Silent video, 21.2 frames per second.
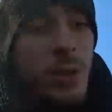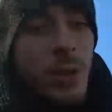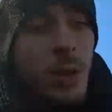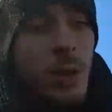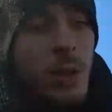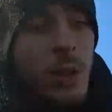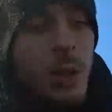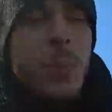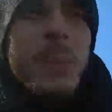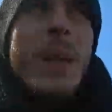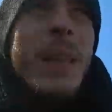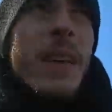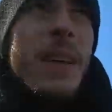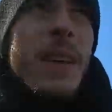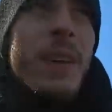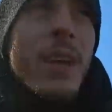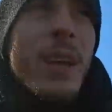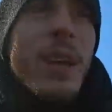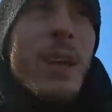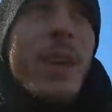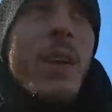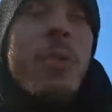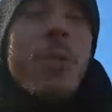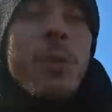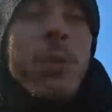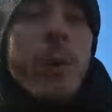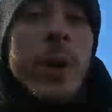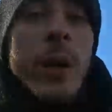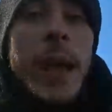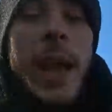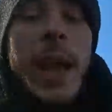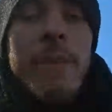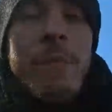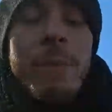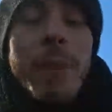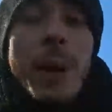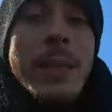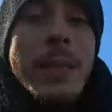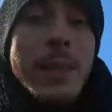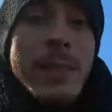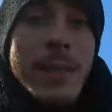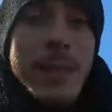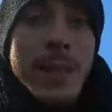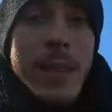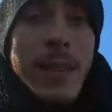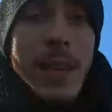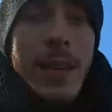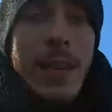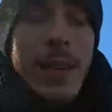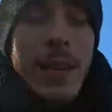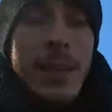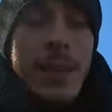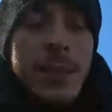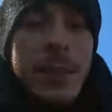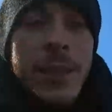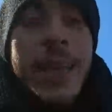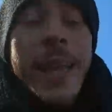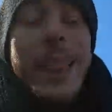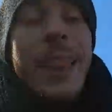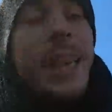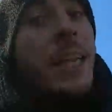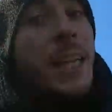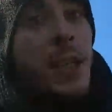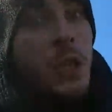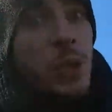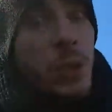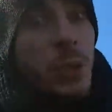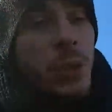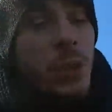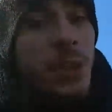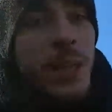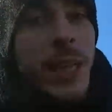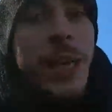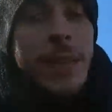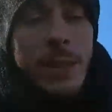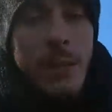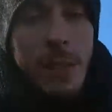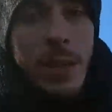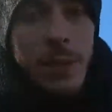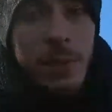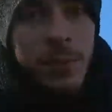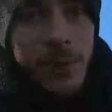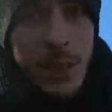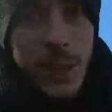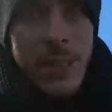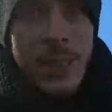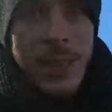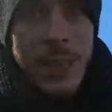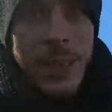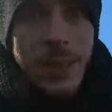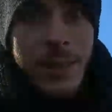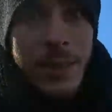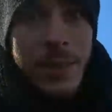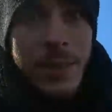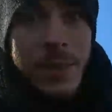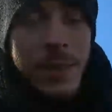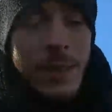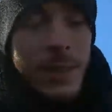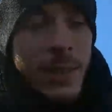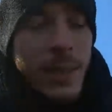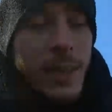So it took me like four and a half months to get the initial signs of success.